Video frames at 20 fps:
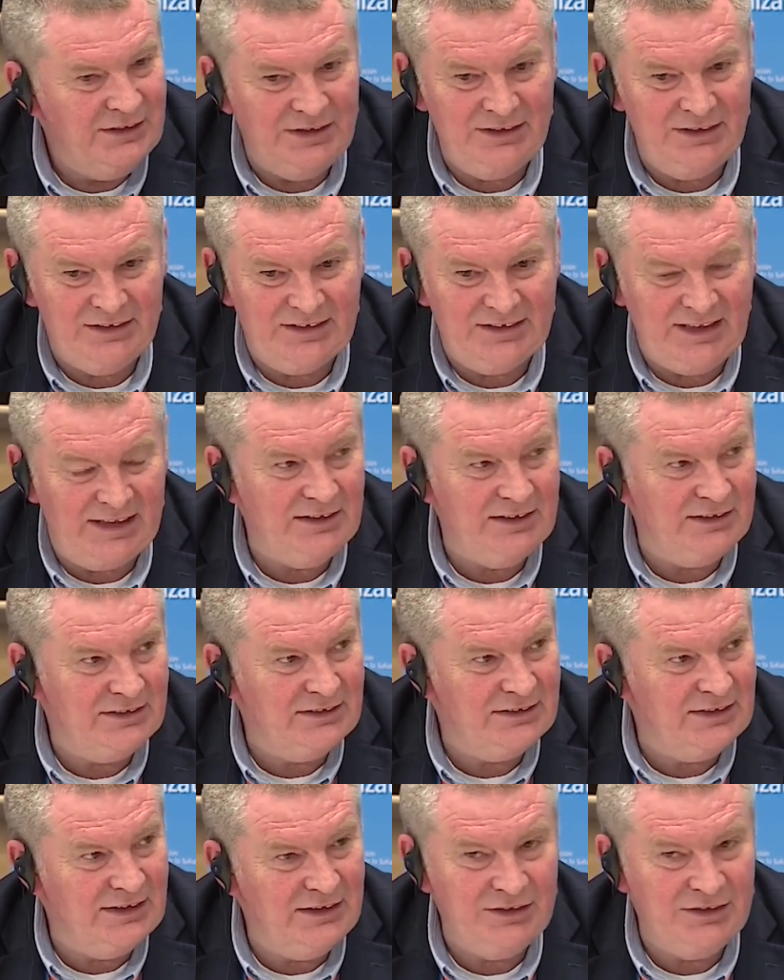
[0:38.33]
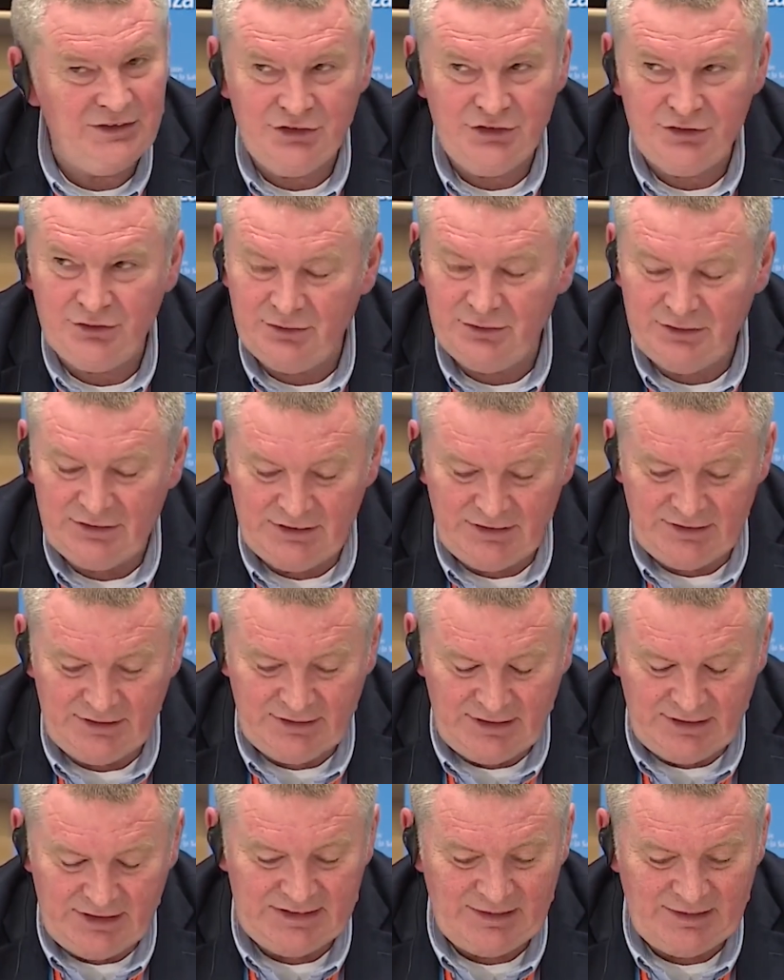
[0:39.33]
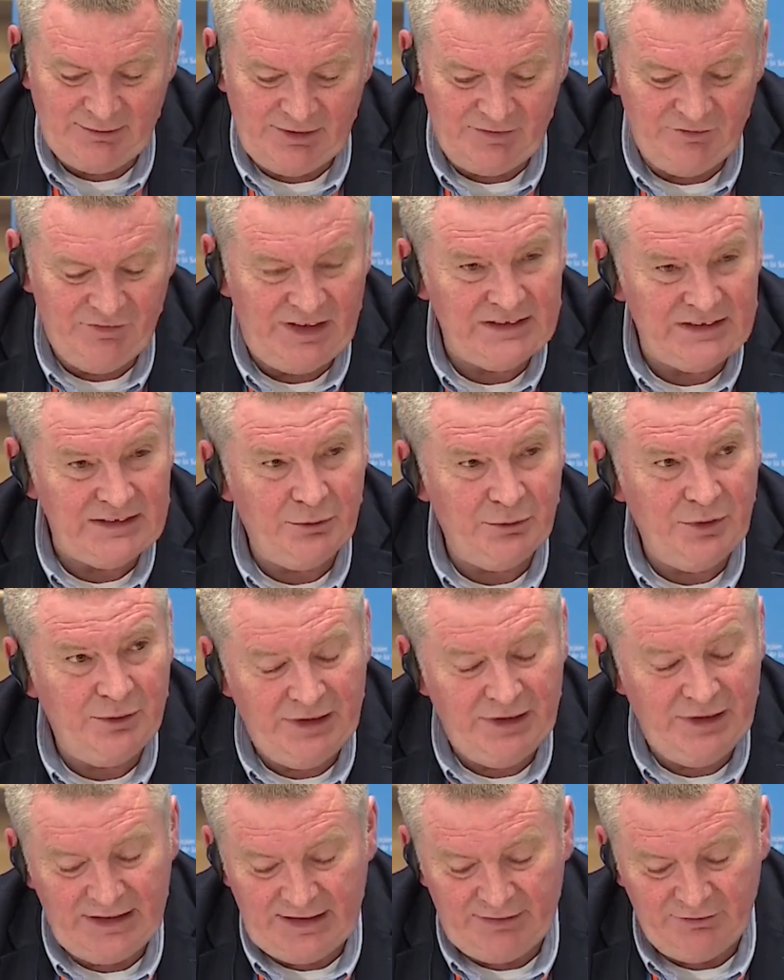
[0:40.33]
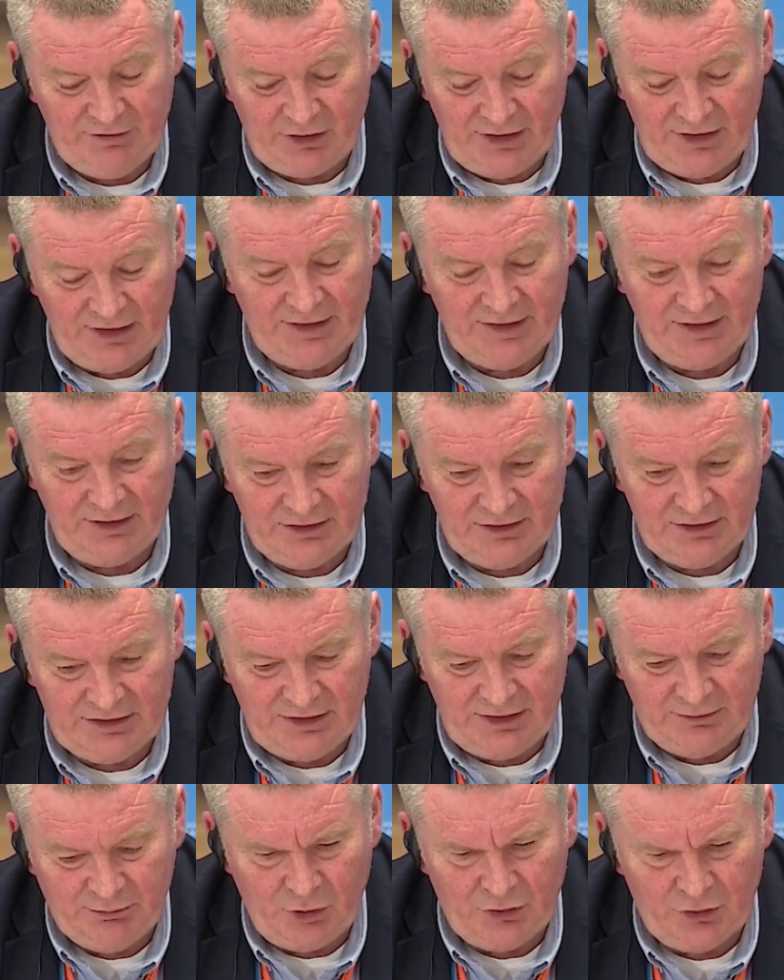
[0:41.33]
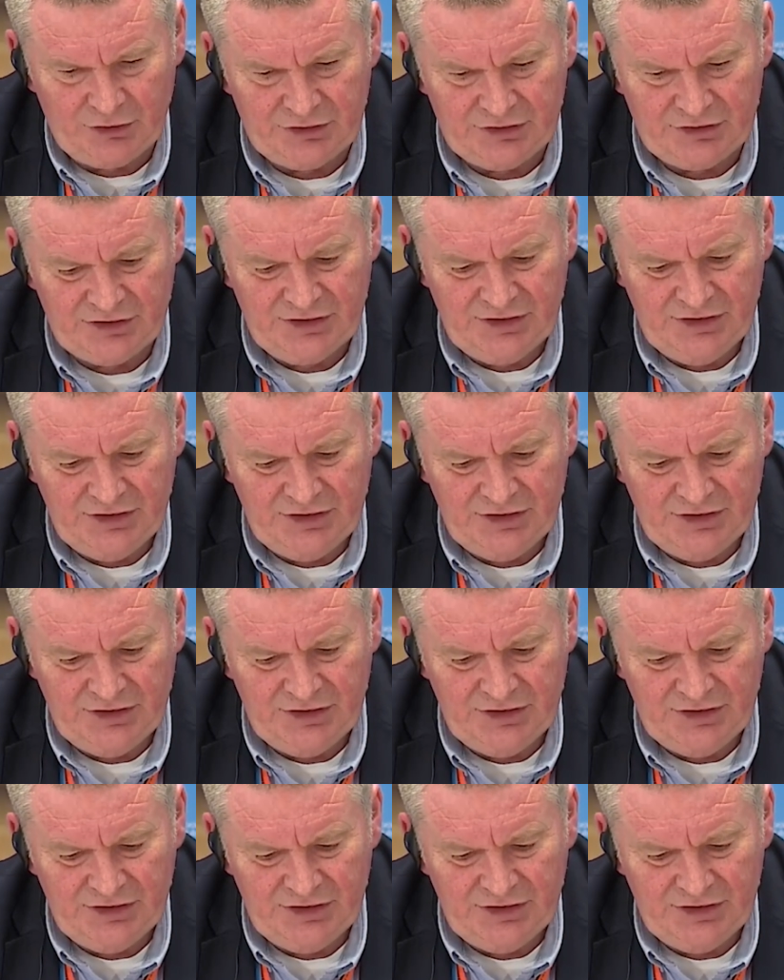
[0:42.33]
settles into an endemic phase, and we may never, and I think it's important